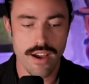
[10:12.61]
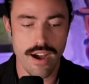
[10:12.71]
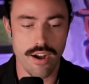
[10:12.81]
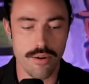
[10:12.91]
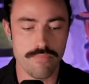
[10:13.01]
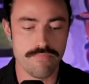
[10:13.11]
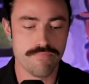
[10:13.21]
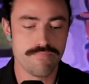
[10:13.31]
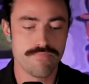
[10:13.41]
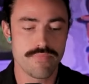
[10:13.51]

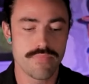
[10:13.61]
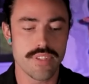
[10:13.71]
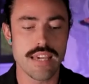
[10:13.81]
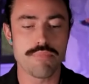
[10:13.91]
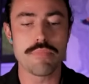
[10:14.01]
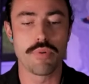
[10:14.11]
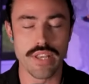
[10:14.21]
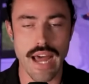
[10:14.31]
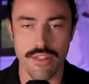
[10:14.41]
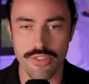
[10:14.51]
um get people
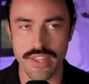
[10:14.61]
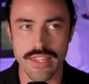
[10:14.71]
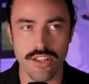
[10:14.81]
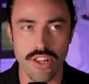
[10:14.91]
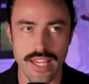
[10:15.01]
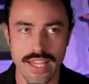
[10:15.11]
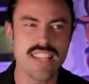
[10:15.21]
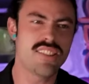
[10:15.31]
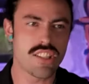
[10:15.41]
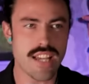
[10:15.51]
not thinking like
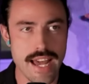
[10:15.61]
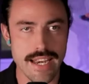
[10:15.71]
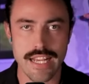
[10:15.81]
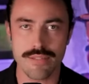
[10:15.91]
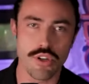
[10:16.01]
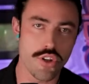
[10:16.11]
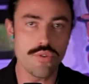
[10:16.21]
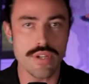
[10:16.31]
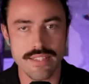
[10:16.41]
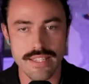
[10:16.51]
is this guy an expert
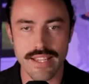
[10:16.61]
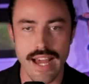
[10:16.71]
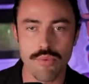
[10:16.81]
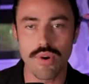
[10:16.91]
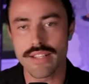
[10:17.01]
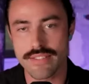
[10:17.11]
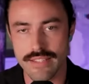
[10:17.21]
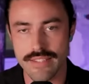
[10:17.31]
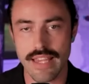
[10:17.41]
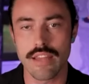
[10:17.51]
who is this guy what is
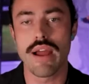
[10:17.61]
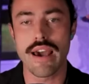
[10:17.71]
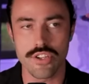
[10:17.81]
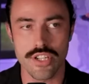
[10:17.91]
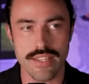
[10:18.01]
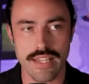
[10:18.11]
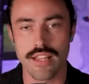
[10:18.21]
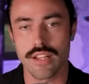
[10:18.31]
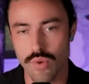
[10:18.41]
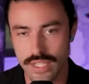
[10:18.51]
this thing and rather just think
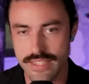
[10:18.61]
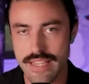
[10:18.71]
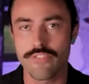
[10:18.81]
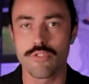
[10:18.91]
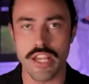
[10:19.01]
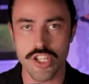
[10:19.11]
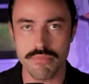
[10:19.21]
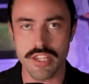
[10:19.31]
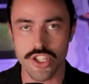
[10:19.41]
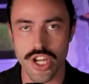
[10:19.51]
like what's the information
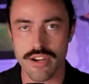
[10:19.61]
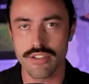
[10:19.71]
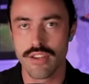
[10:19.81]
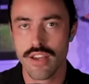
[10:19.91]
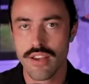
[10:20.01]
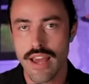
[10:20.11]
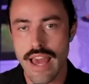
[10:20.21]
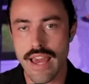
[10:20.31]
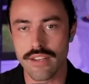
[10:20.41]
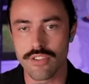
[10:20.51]
being shared
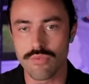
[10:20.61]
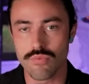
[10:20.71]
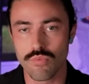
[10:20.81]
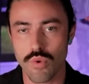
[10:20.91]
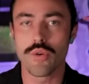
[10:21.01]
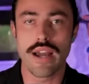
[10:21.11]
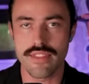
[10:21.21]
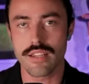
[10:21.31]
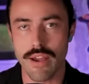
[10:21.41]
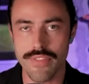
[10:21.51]
and what do i
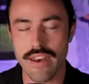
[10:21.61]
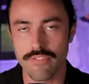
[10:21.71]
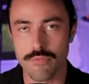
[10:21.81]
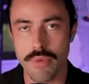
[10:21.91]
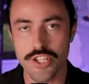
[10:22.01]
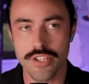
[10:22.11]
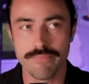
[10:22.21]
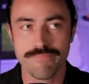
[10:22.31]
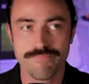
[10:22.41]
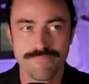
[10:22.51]
think about that information